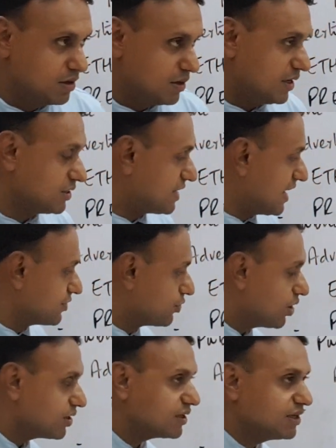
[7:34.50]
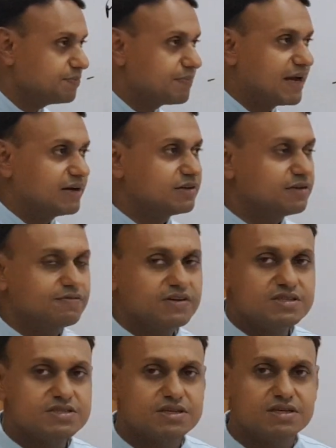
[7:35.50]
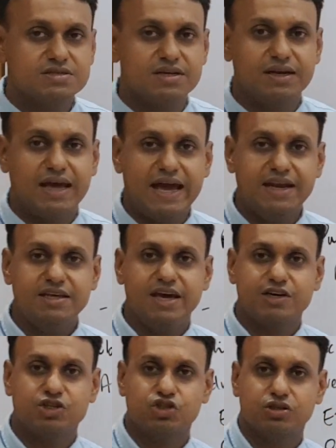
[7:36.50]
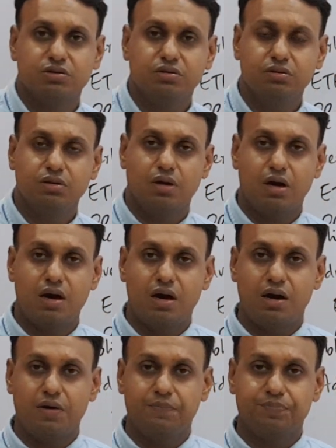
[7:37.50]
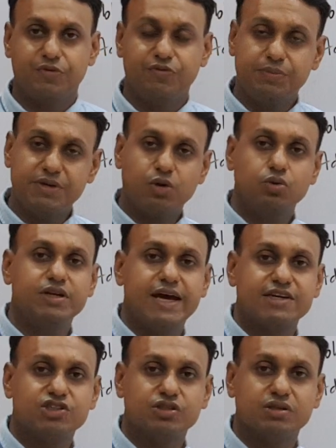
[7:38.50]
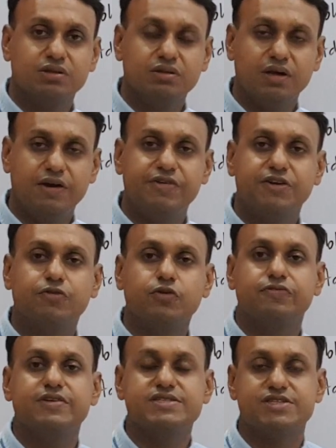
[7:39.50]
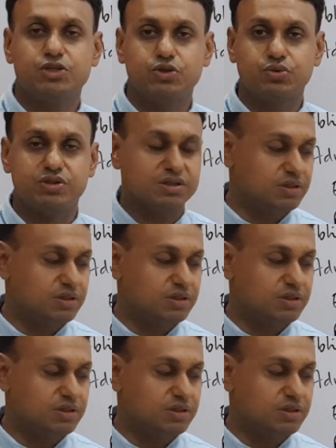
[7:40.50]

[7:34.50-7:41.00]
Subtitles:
In categorical imperative, we discuss that any action will be a good action if it fulfills the duty.